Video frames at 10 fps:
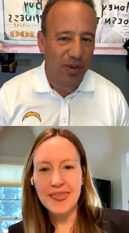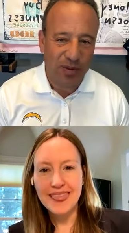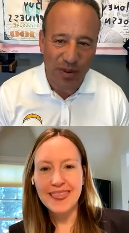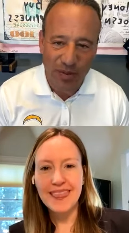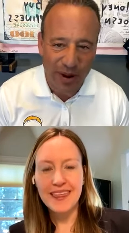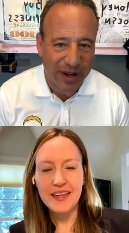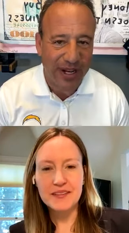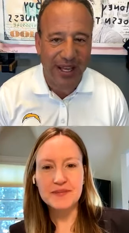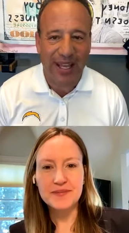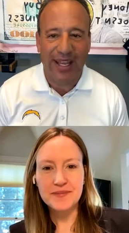Speaker 1: One
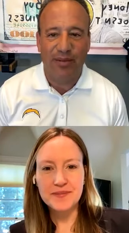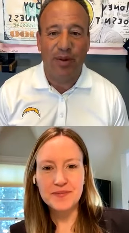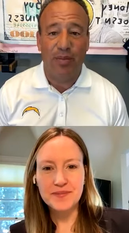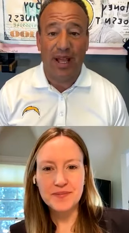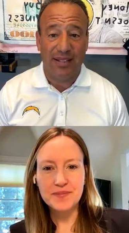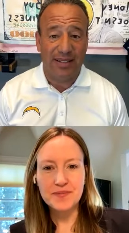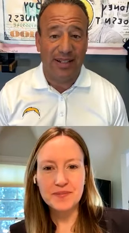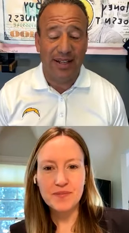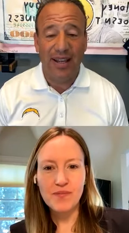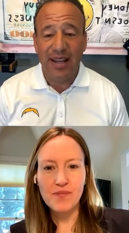Marketing. And we're blessed
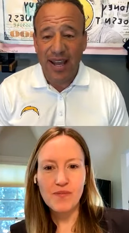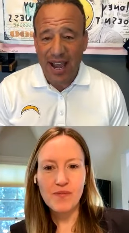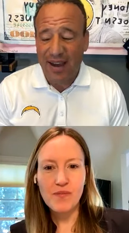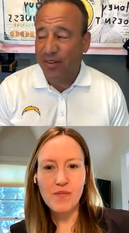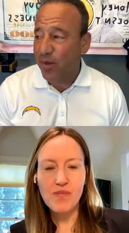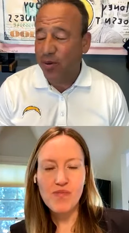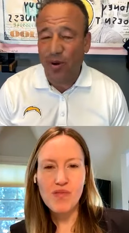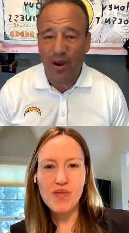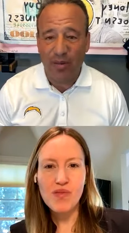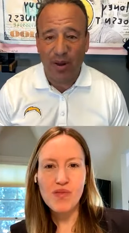to have our
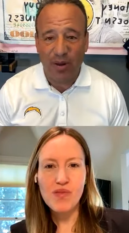program going